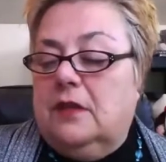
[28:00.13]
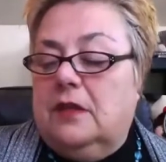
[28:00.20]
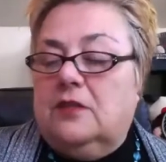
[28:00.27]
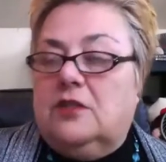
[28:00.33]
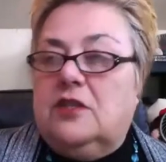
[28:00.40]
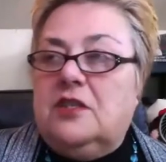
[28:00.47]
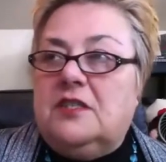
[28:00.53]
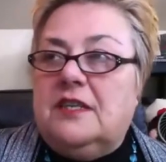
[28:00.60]

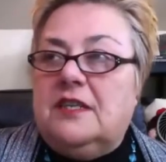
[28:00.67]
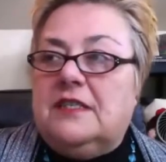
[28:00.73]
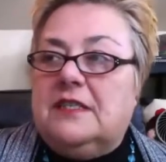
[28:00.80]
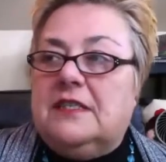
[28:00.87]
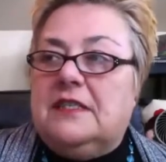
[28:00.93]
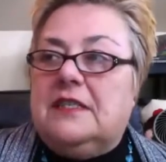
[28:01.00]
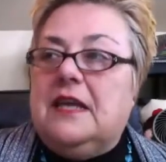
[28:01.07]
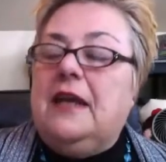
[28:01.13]
just as a
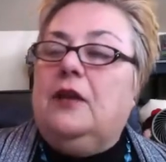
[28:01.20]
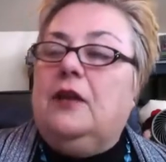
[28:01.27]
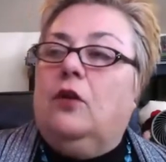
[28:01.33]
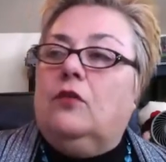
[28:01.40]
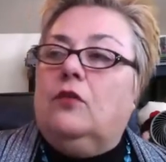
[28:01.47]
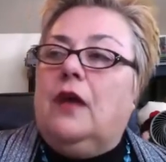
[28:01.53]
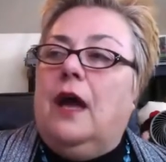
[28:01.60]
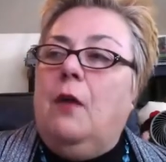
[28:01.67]
side
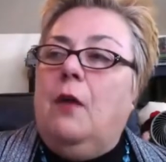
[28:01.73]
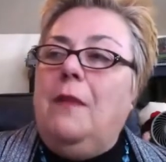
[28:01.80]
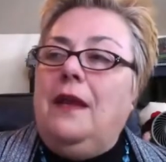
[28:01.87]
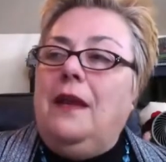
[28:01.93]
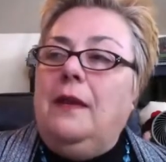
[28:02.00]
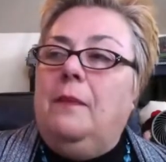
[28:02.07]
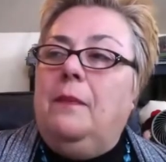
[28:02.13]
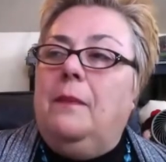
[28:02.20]
note, how
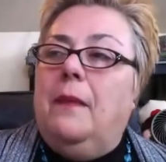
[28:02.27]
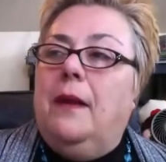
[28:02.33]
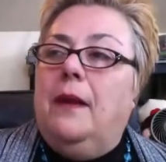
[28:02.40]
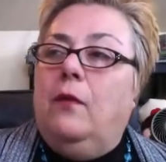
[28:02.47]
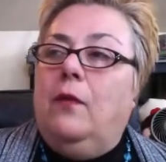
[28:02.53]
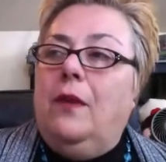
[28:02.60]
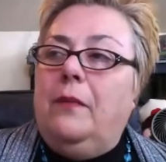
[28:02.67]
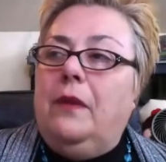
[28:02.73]
many
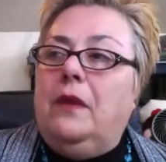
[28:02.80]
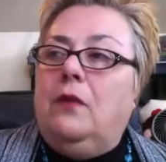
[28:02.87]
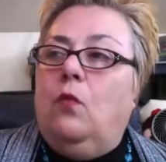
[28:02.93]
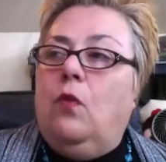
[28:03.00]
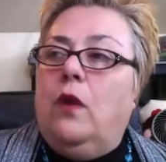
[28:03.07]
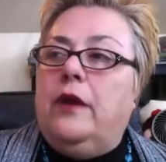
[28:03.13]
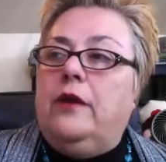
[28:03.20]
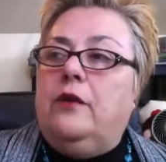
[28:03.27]
women
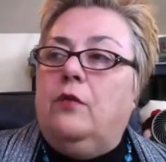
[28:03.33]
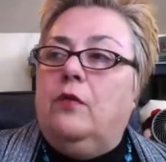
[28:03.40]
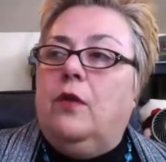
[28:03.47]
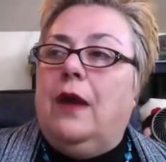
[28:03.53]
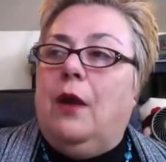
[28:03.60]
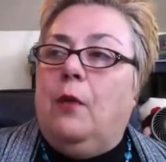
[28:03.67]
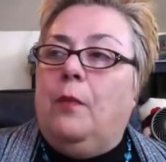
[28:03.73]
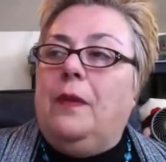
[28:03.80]
were you
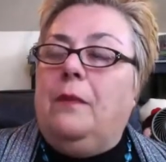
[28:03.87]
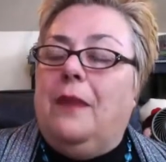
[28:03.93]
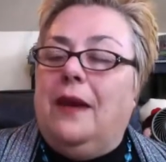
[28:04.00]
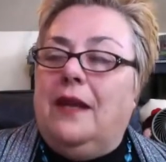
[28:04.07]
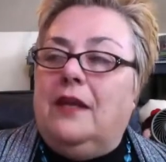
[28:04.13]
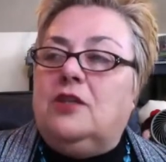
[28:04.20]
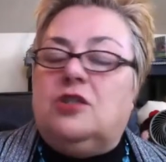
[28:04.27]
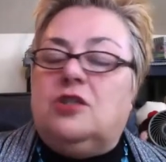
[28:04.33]
helping
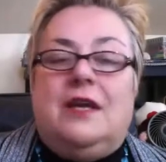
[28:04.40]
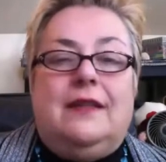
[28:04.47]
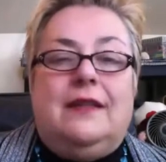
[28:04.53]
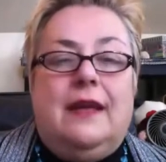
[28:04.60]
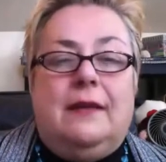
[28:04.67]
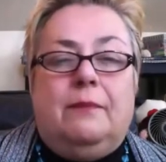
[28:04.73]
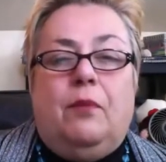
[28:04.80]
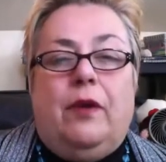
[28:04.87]
manage at
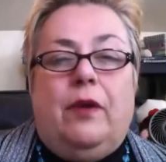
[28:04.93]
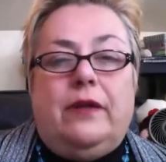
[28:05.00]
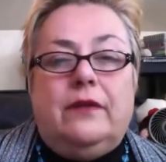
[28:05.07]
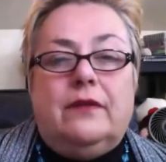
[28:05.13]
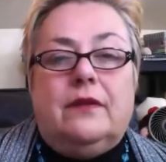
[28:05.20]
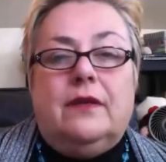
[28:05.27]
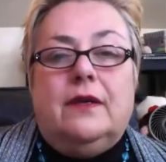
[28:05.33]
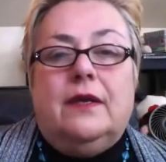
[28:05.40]
that
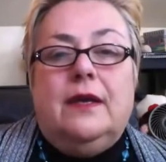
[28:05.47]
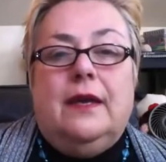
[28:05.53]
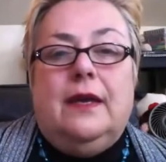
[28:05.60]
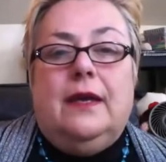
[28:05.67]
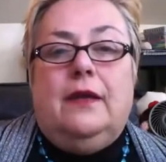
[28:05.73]
point? Okay.